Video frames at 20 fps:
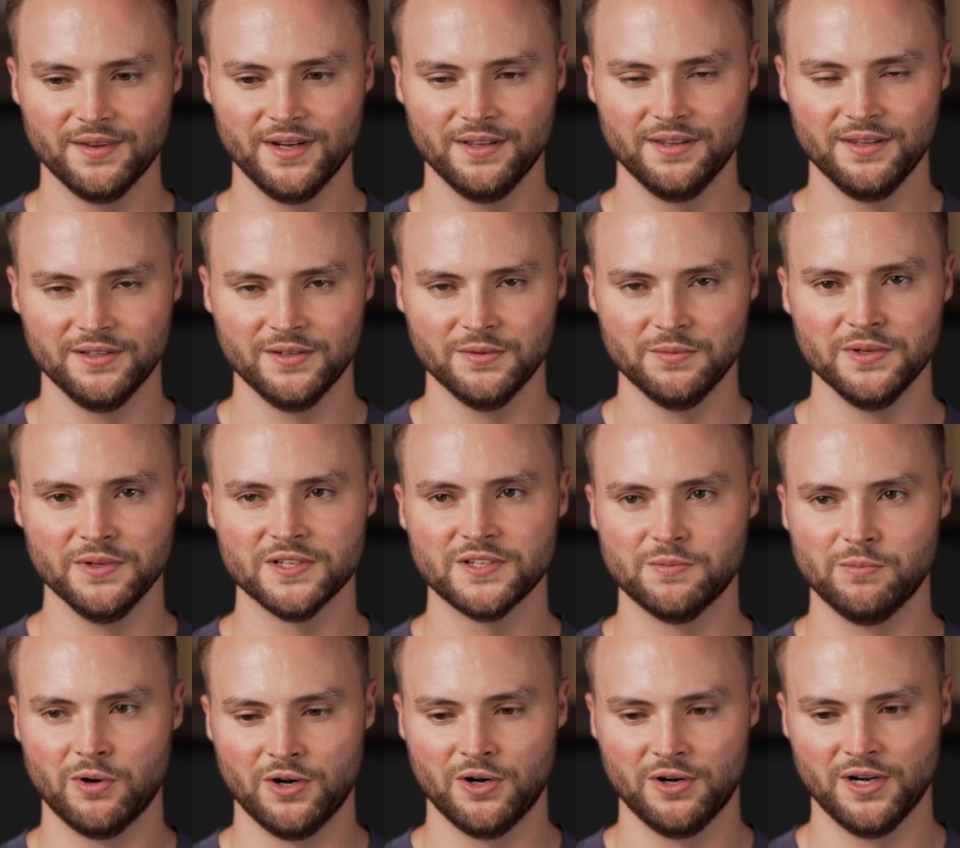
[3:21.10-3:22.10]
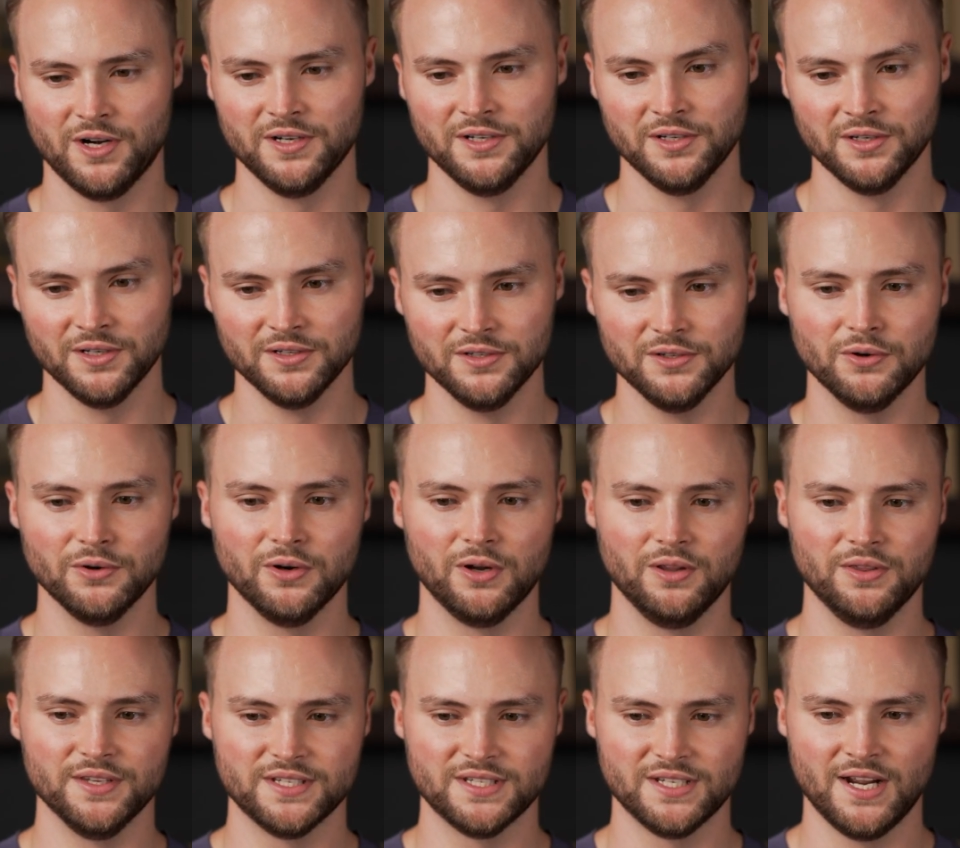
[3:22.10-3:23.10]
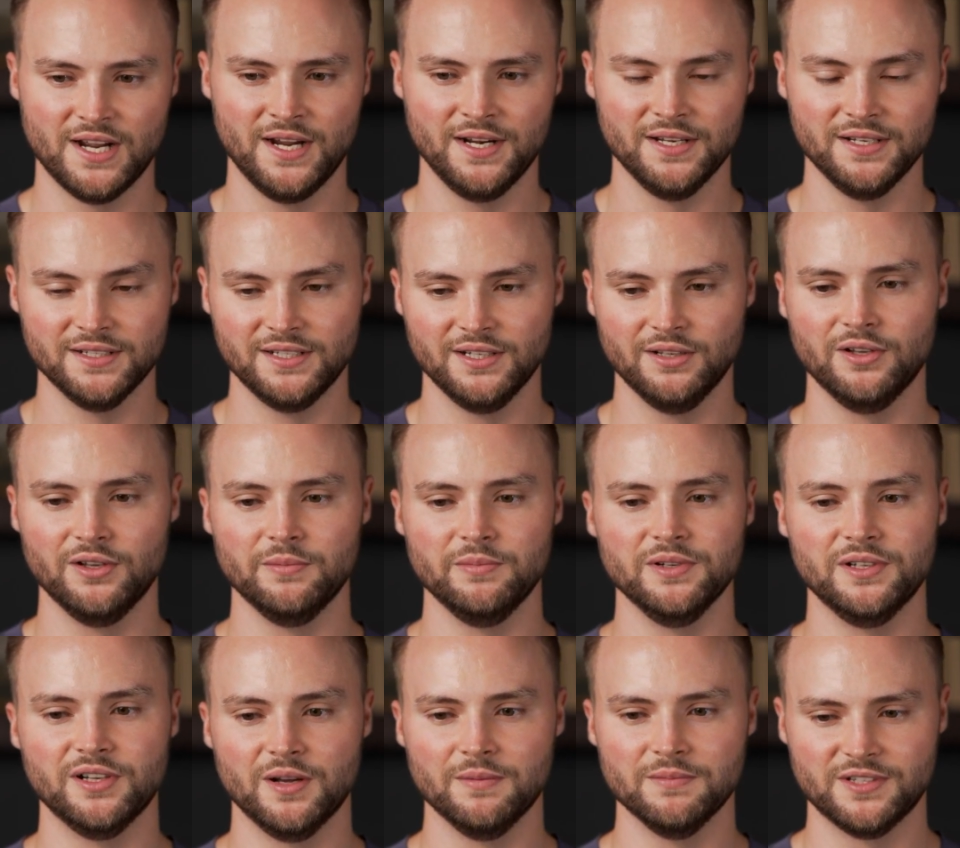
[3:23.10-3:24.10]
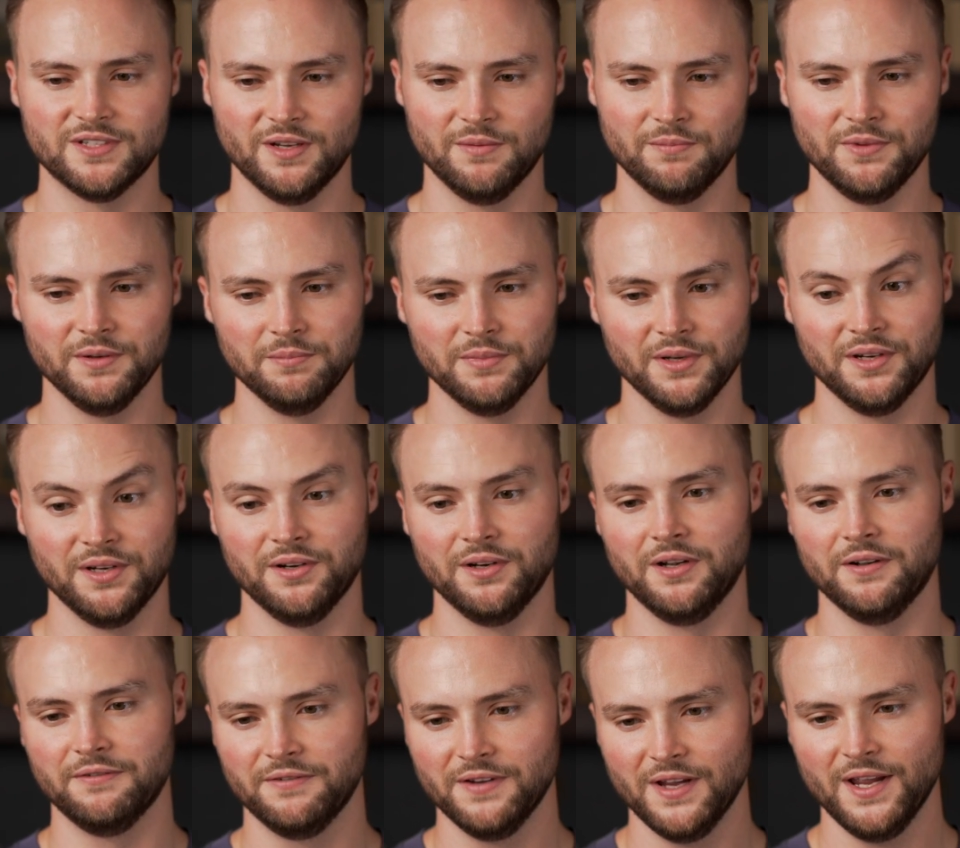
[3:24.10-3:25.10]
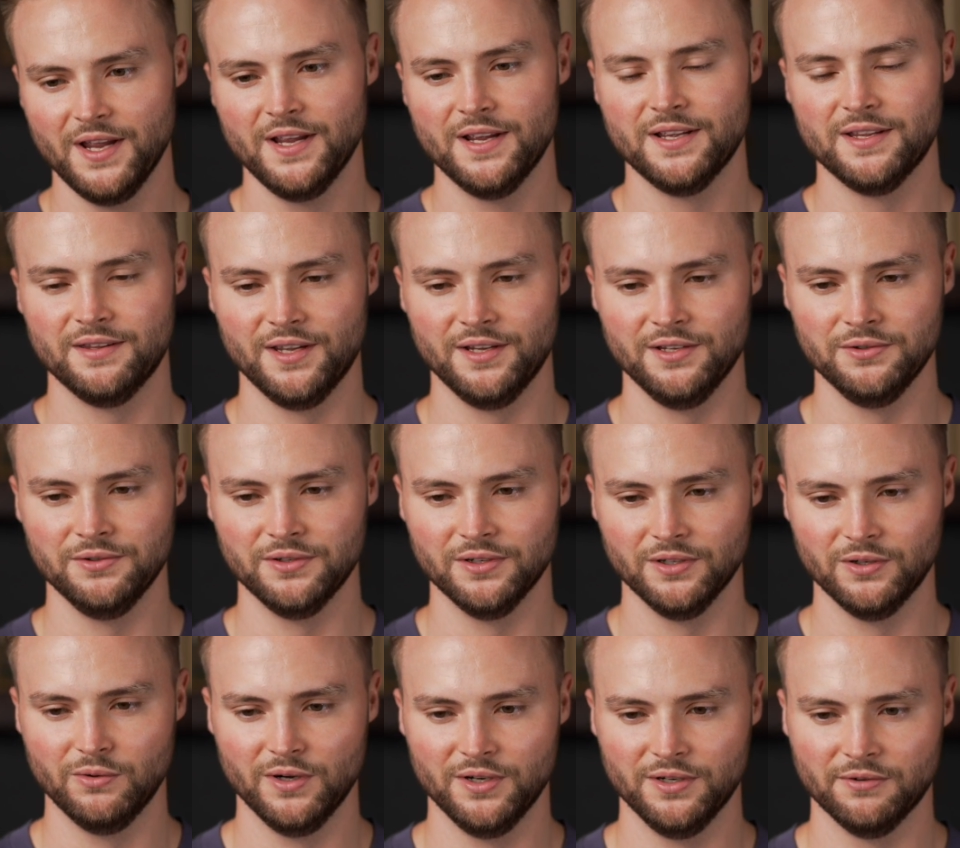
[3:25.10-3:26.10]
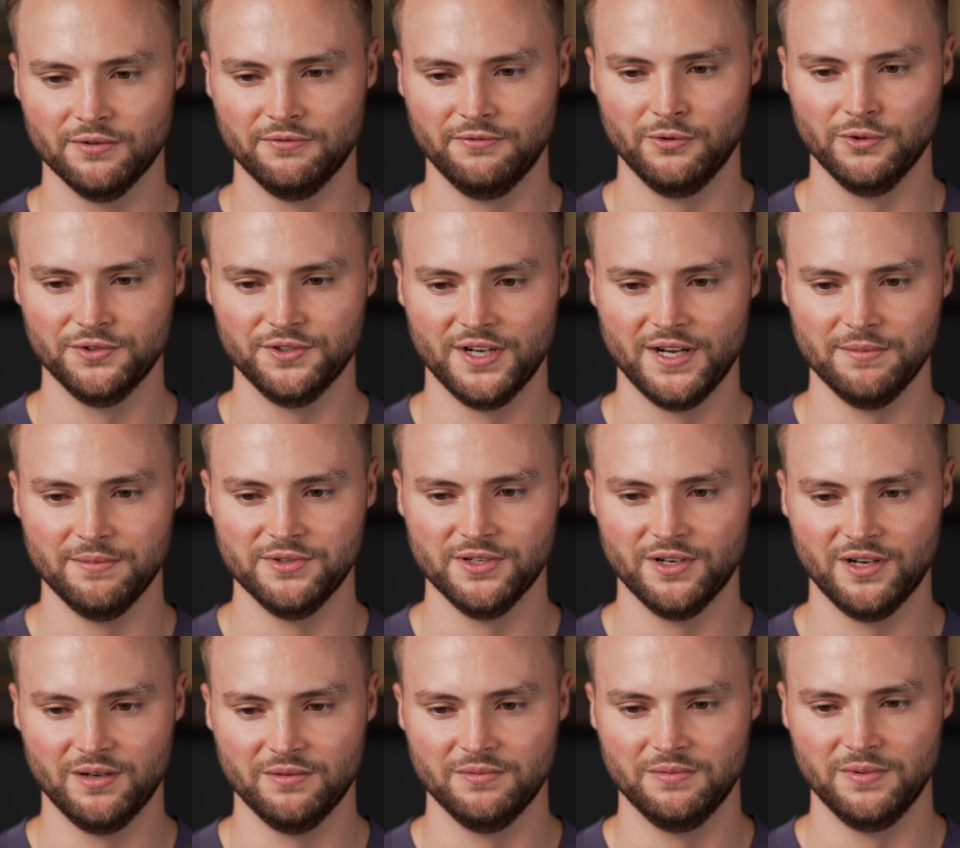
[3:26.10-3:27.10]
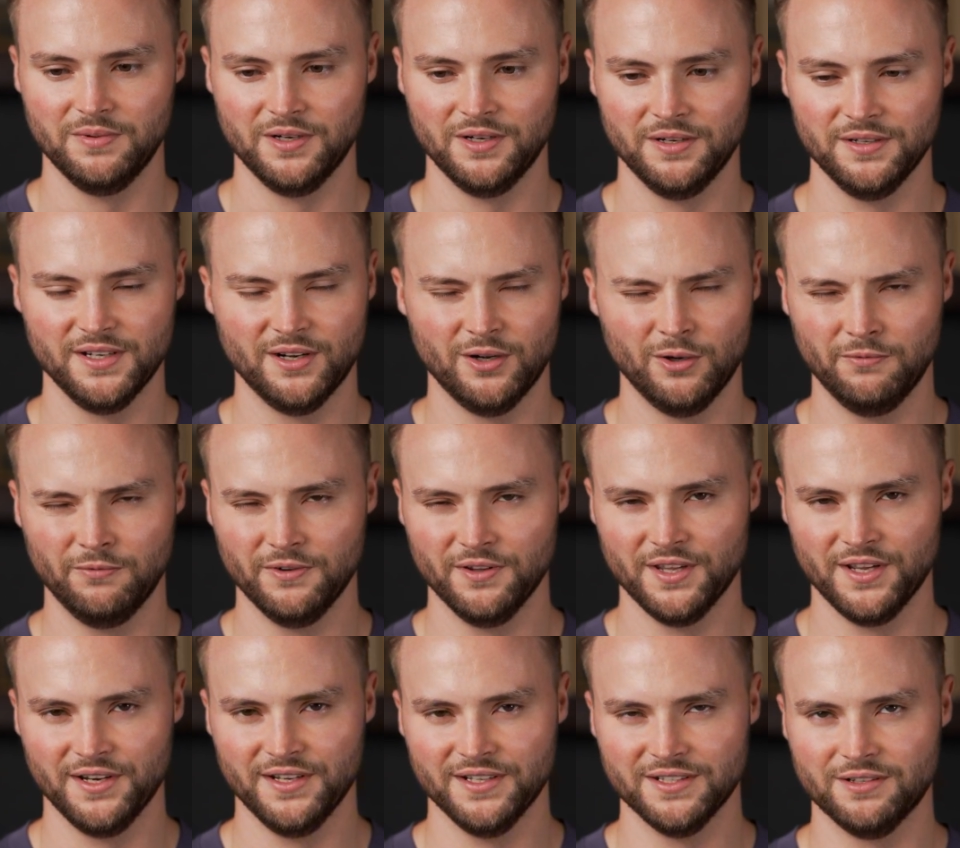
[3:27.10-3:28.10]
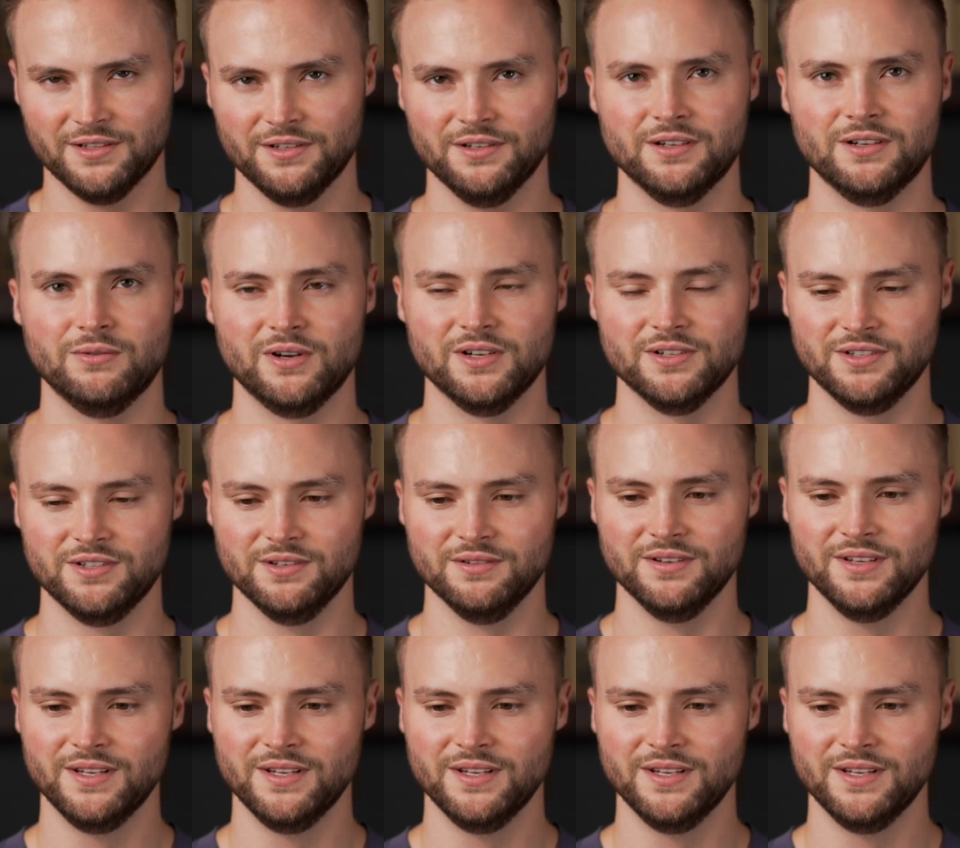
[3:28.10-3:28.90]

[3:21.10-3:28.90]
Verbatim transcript: I think it'd be a smarter idea to do it on the side until it becomes something big enough that you can quit your full time job. But yeah, hopefully that answered your question.